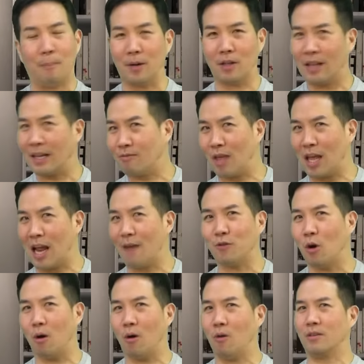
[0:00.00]
But like they have
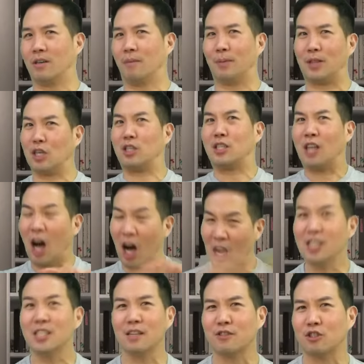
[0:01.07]
no owner. But there's
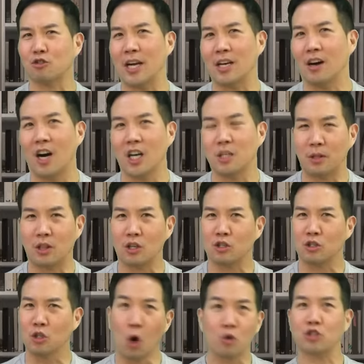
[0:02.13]
tons of stray dogs, but there's
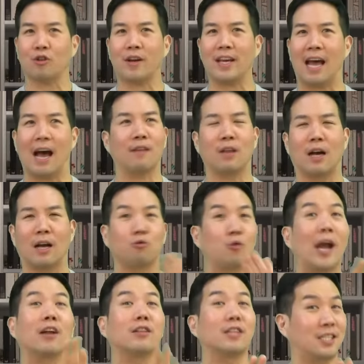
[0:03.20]
no stray cat. I
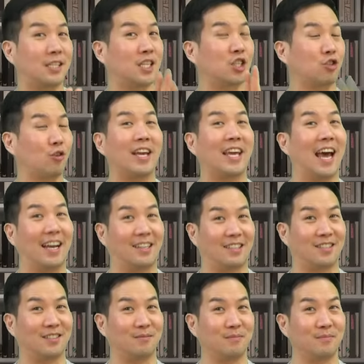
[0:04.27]
rarely see stray
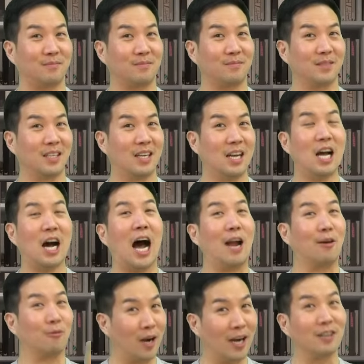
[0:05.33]
cats. I
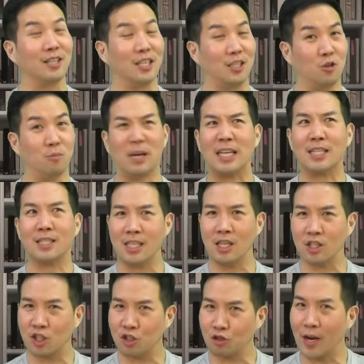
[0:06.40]
rarely do, but I
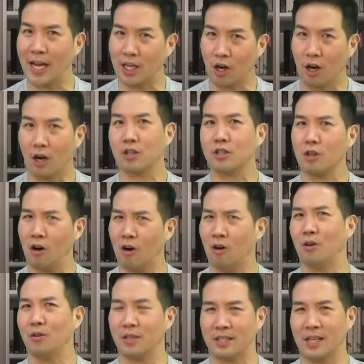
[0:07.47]
see stray dogs
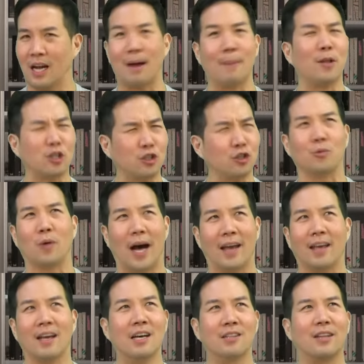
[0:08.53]
all the time. I'm not sure why.
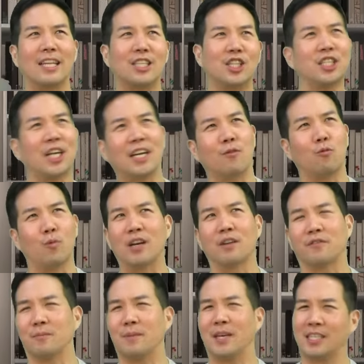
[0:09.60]
So that's just kind of
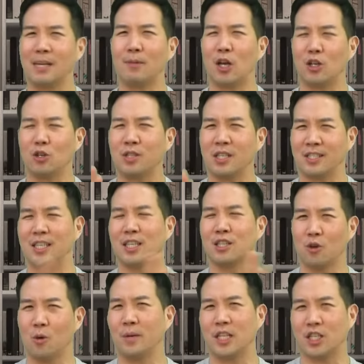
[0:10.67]
weird for me because I'm not used to seeing
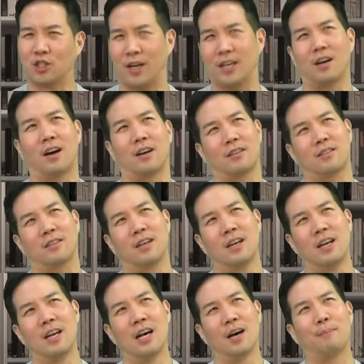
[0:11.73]
so many stray dogs.
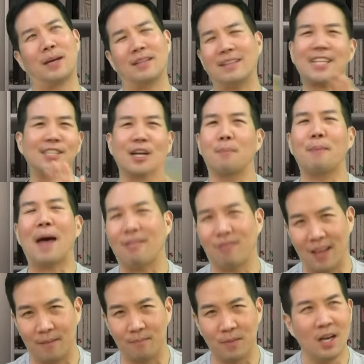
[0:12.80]
But that's not a bad
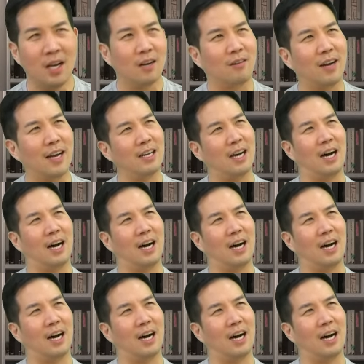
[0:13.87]
thing, right?